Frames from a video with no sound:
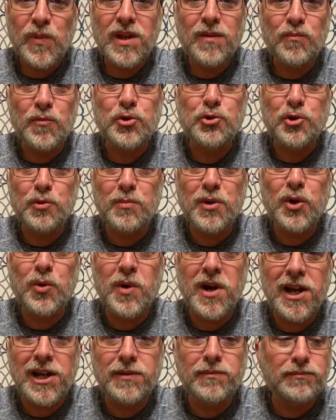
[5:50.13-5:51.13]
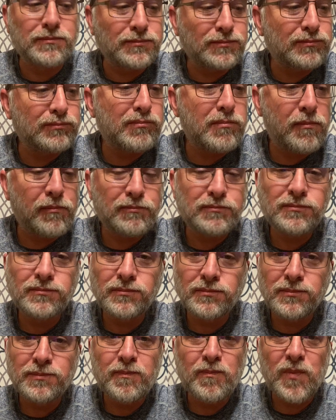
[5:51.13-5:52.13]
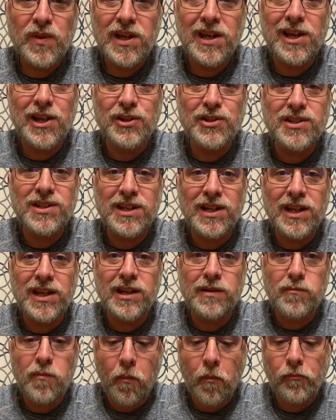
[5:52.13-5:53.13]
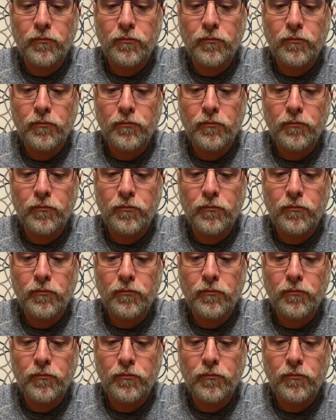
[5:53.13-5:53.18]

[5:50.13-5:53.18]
This could be a ride. Instant heat.